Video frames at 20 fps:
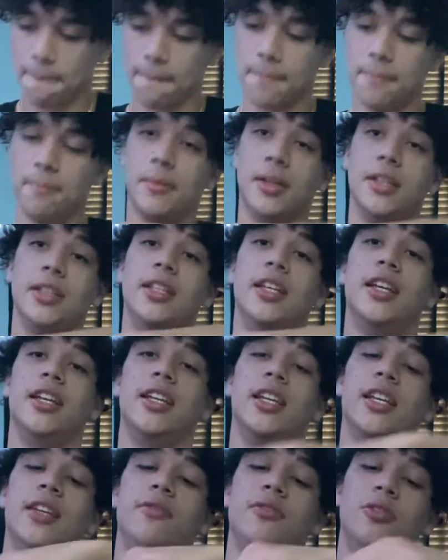my dad
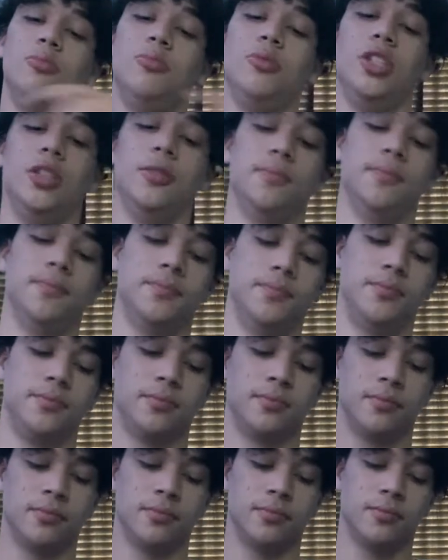gave to me
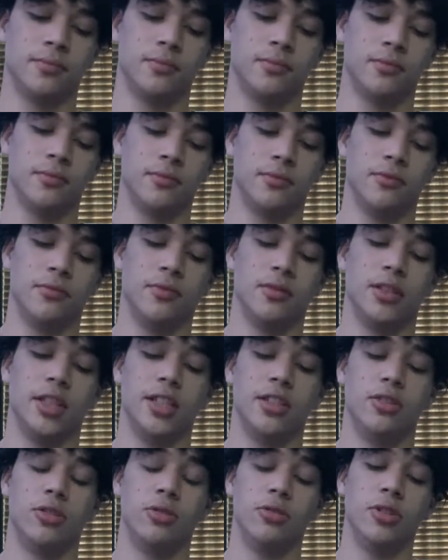
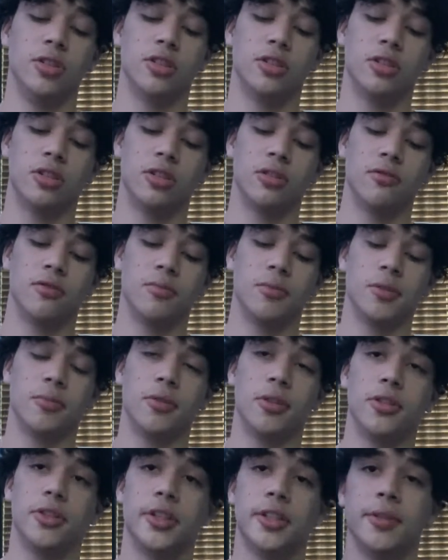like two years ago for my
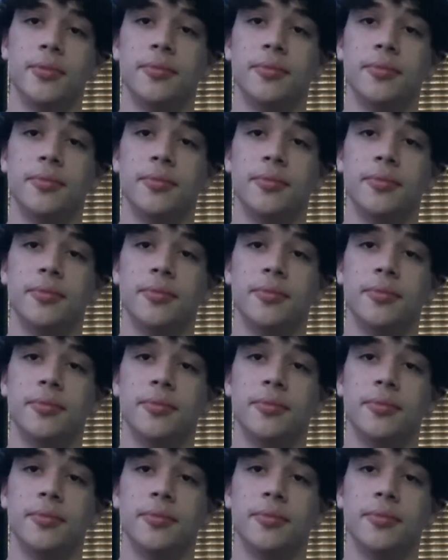birthday.